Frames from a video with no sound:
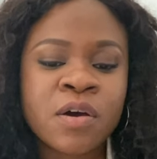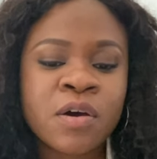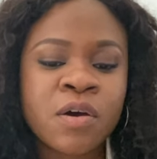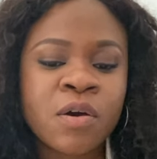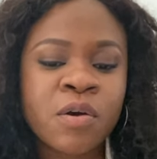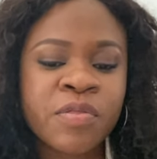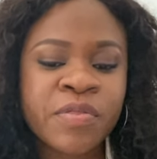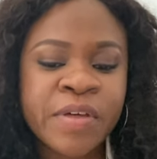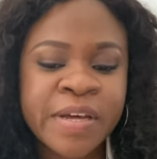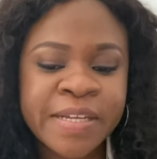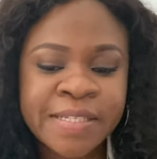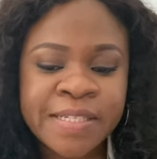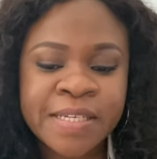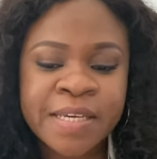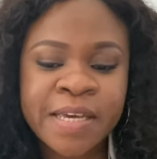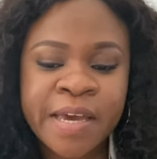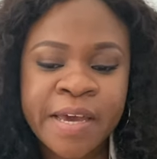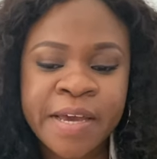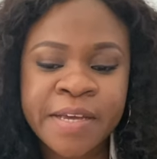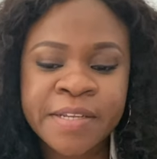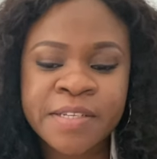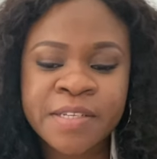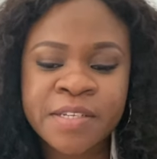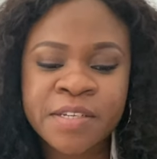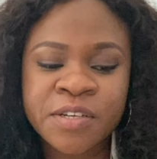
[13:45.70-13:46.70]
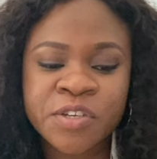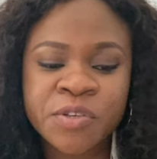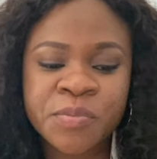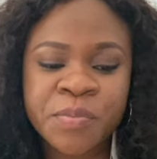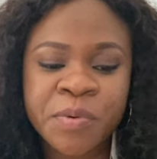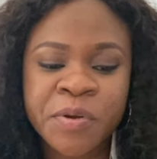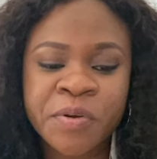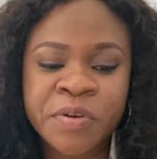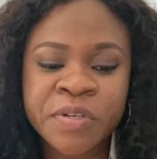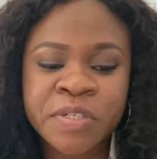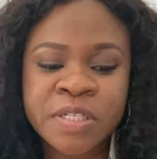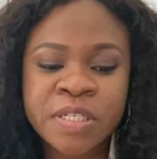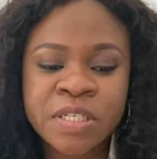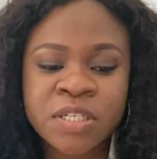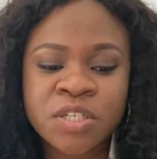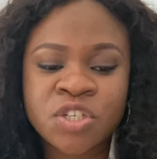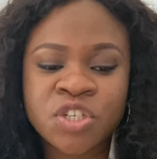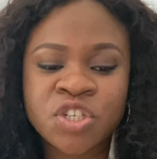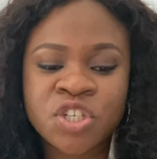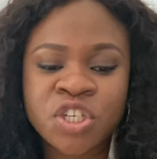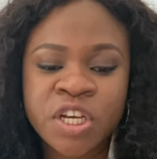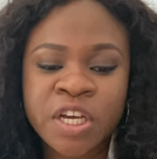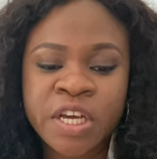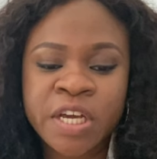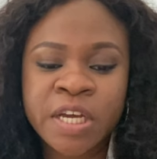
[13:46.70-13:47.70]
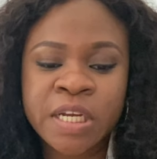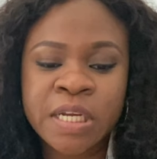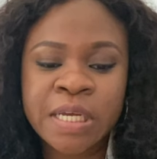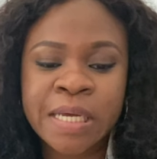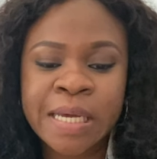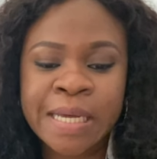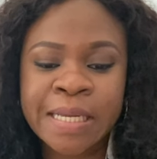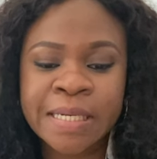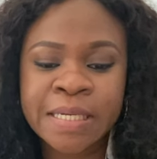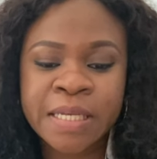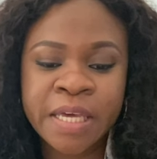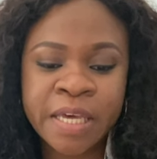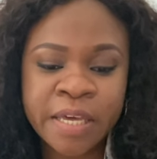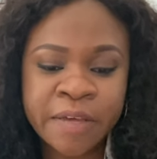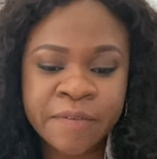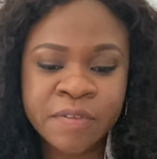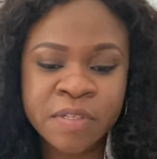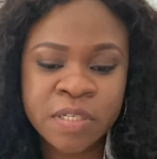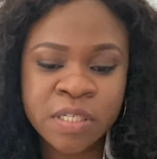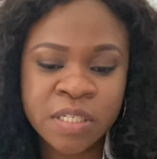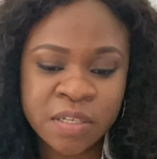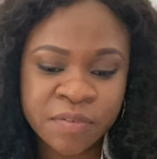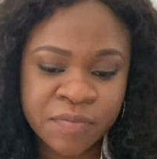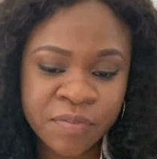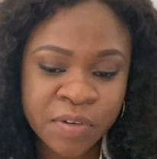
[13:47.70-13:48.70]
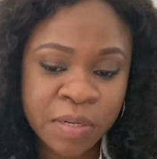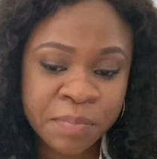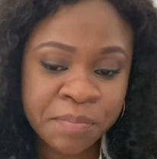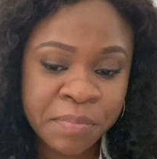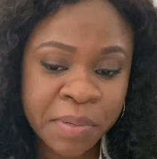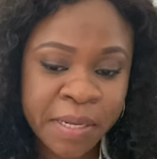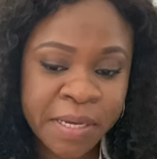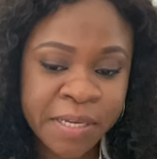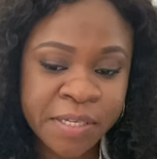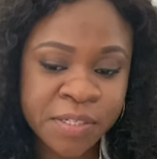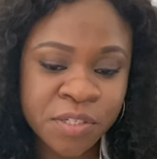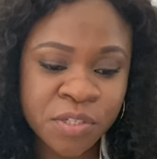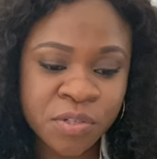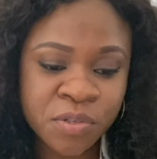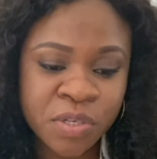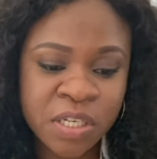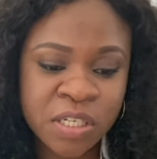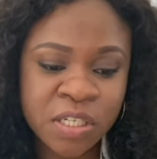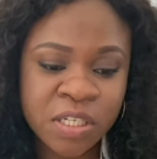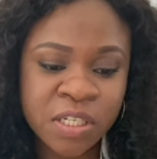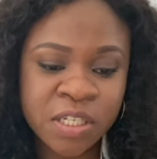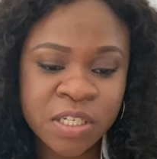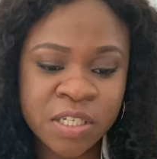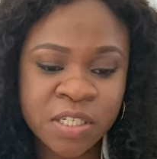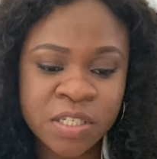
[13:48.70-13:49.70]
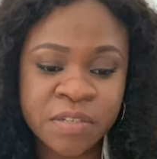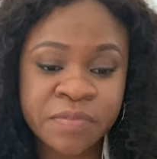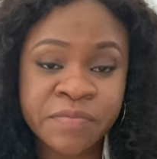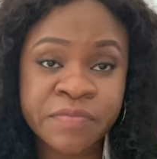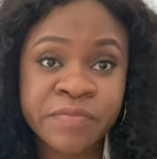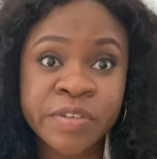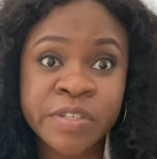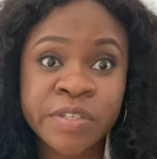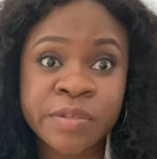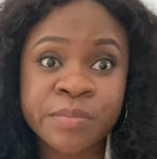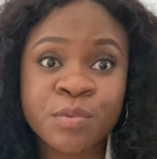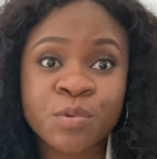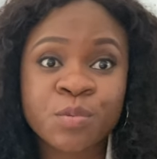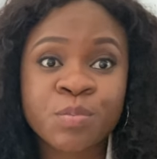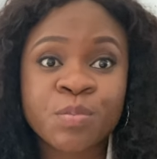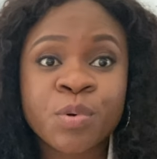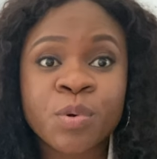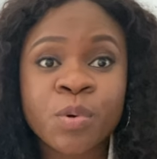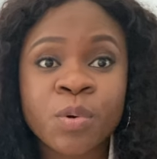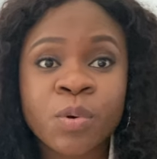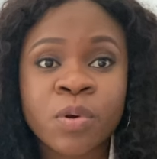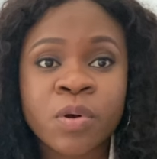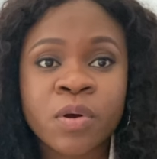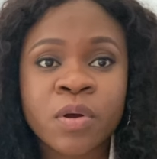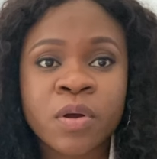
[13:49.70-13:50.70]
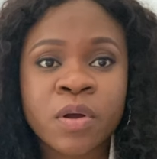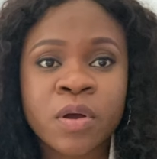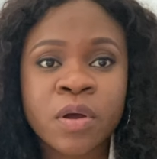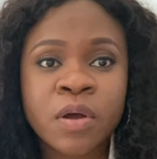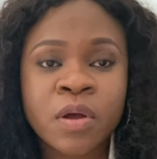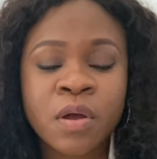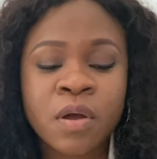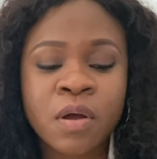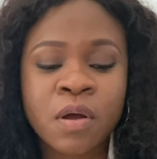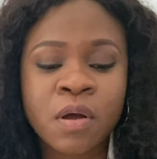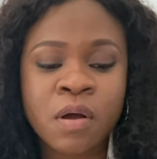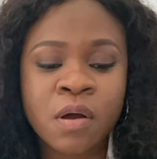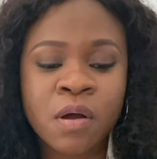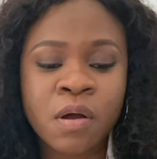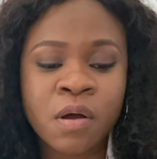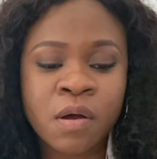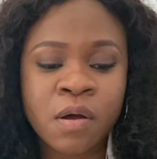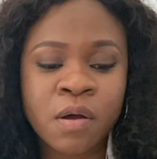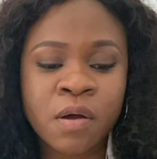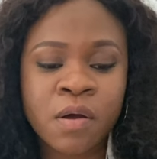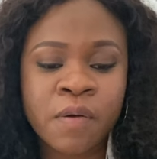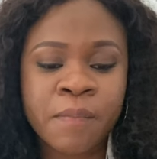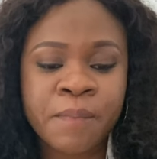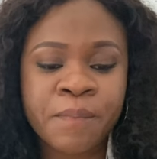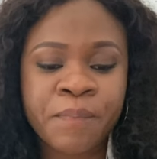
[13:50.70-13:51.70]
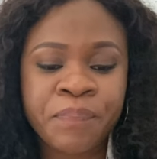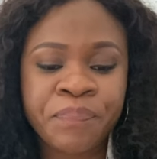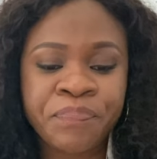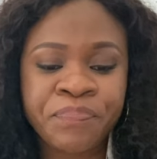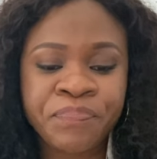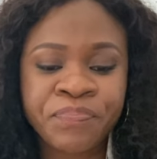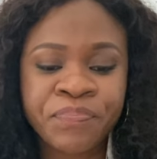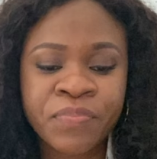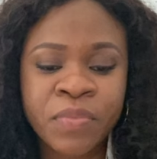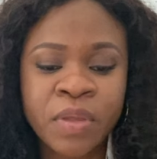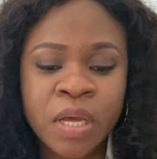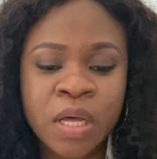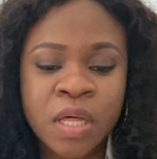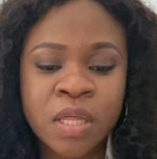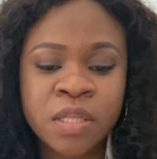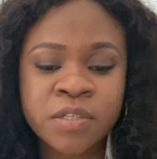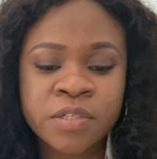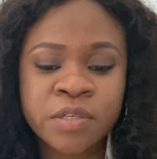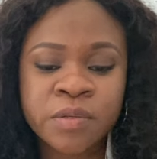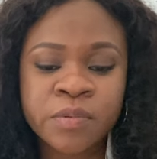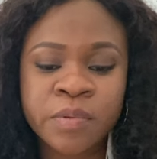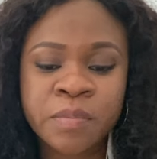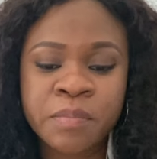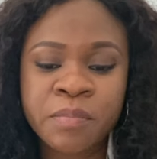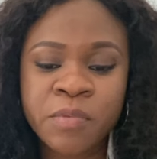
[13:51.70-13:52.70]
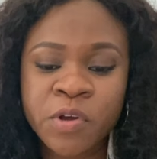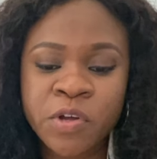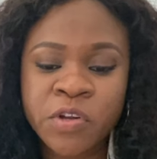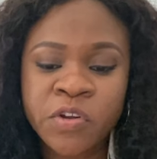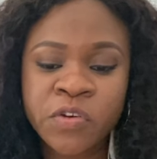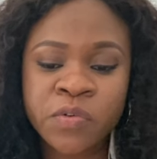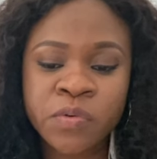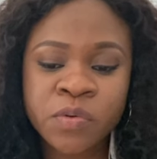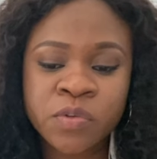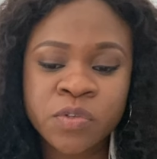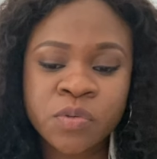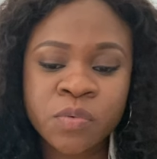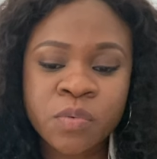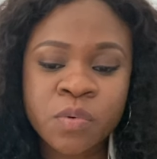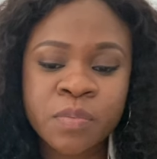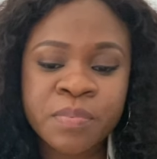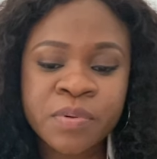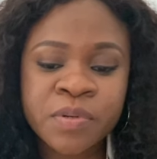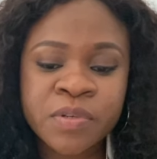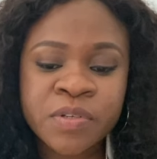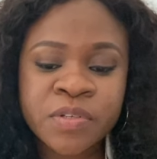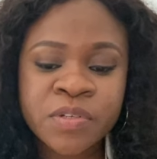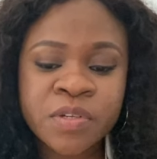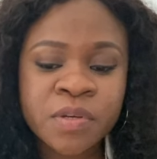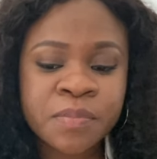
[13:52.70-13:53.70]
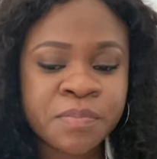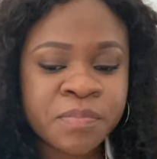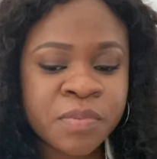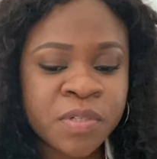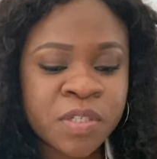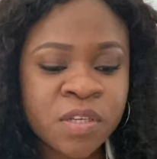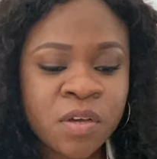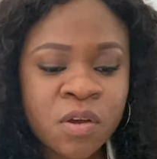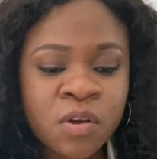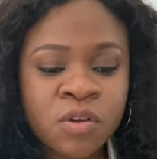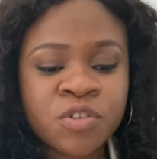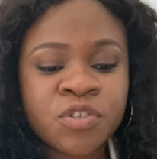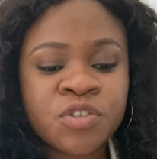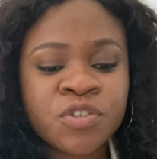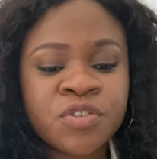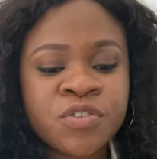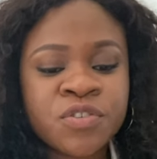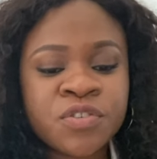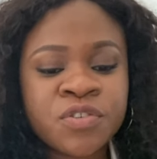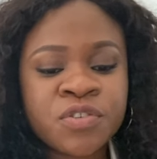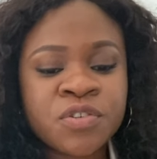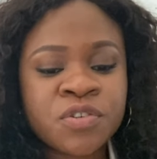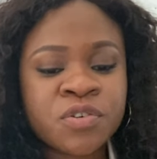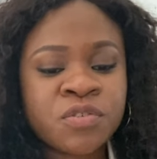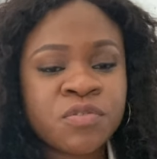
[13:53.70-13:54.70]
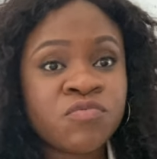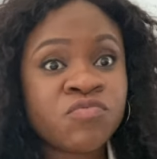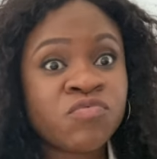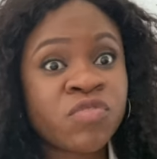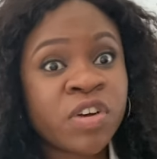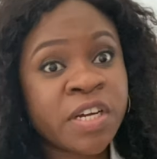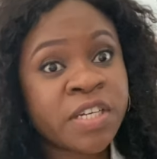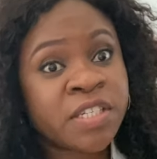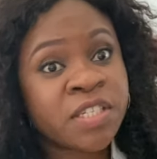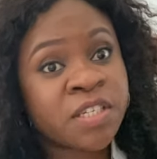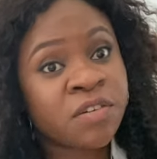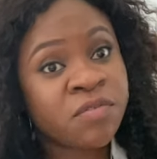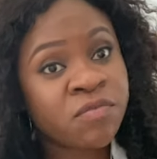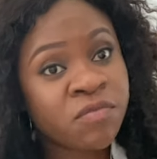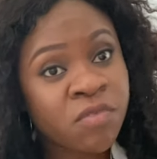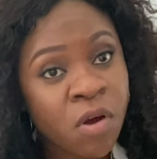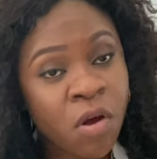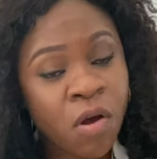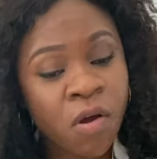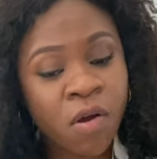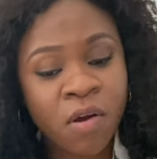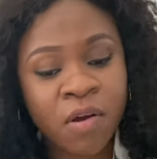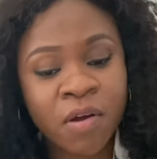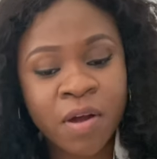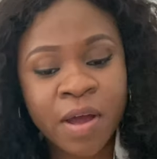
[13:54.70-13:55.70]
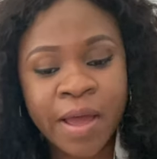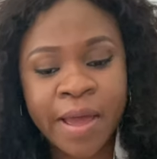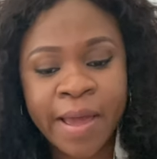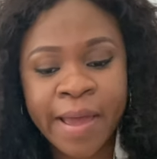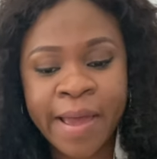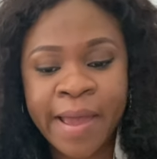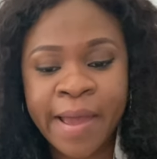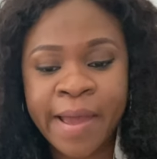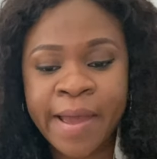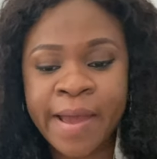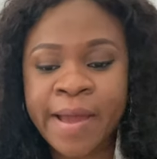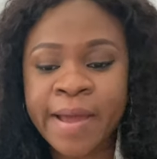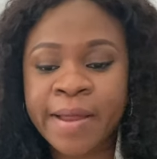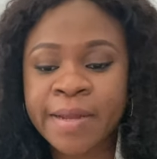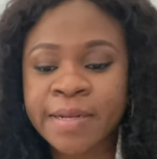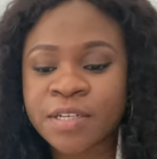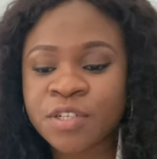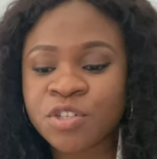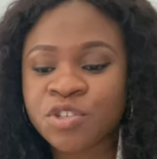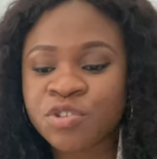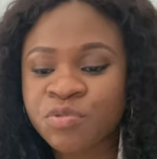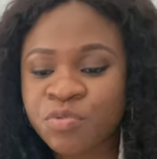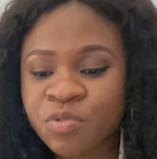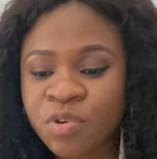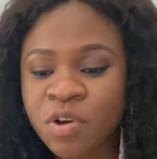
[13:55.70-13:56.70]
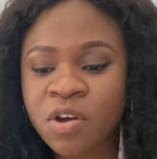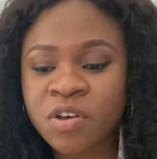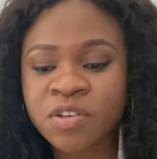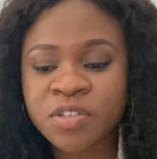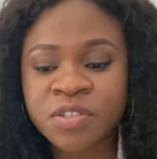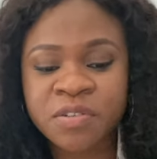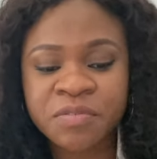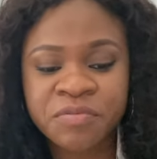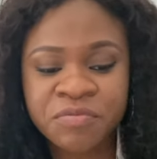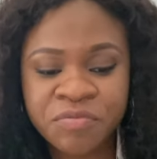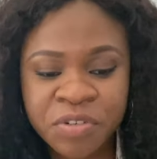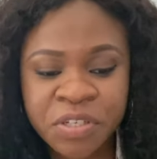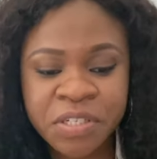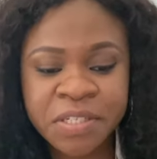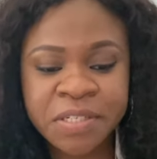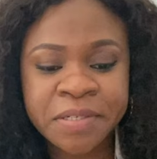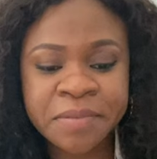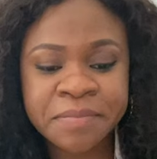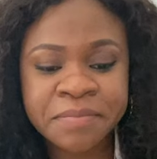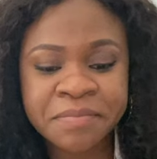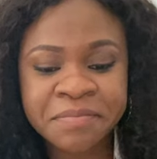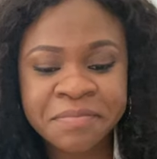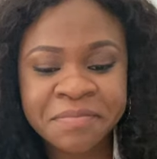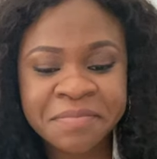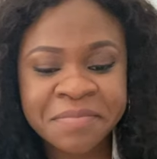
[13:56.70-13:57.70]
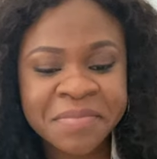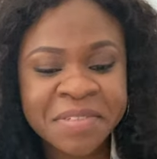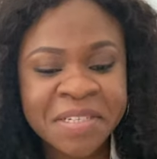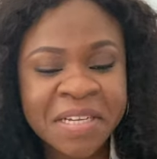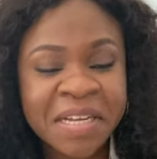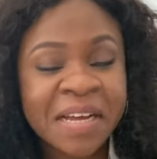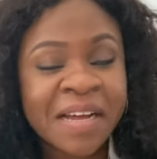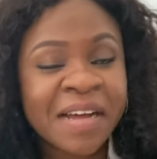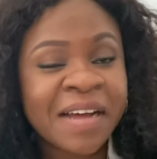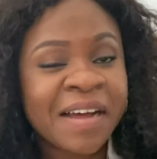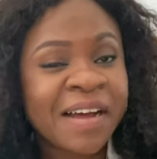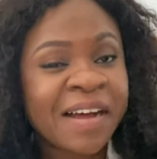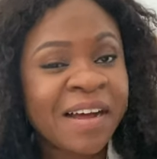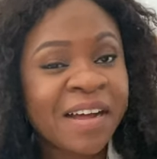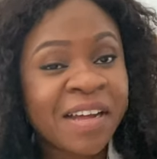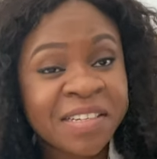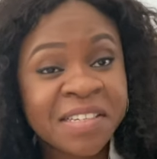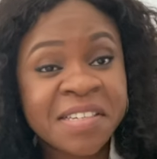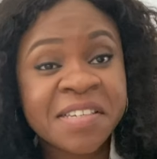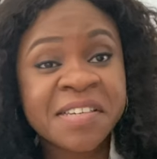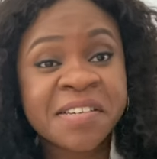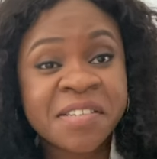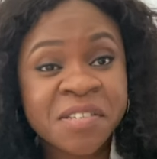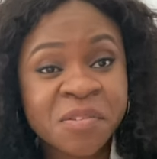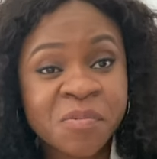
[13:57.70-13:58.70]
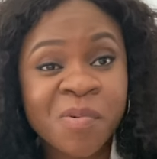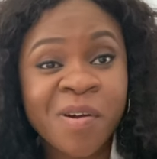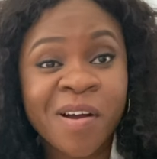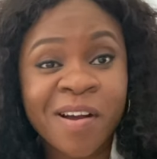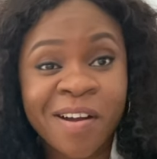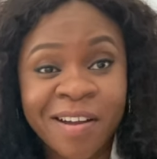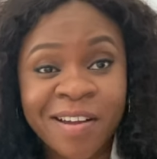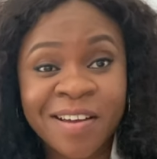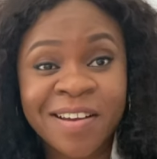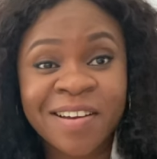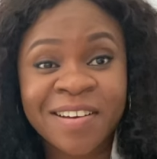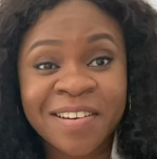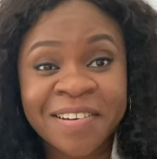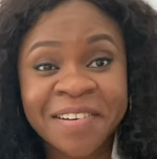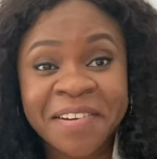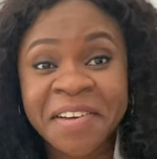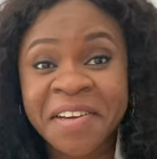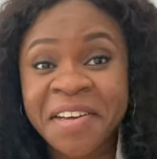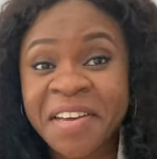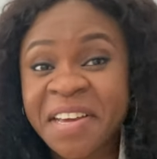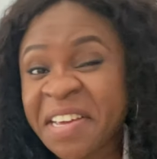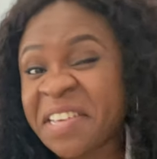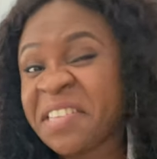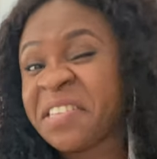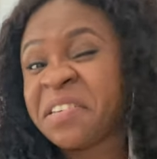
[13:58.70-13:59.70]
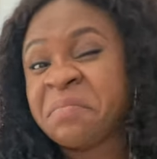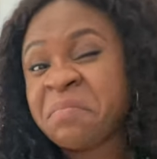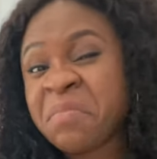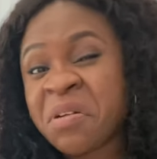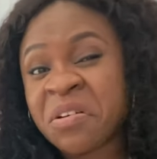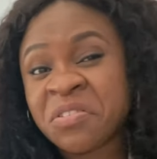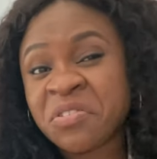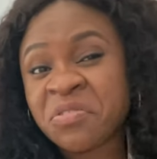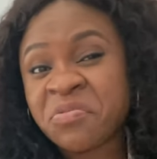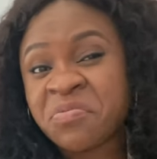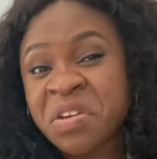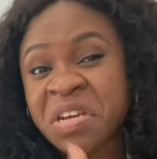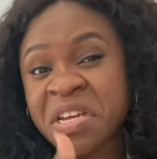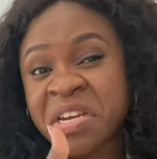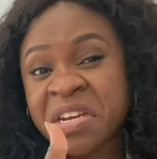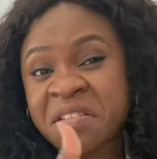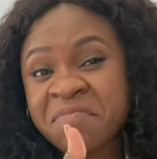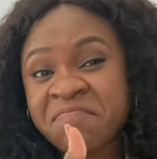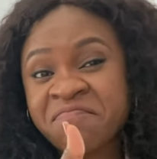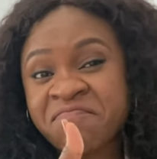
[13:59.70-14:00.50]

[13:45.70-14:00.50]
authenticates experiences shared and gives a definite place to India's invisible poor. Um, so the murder also opens up discussions on right and wrong and the true cost of freedom. Adiga's work is a must read.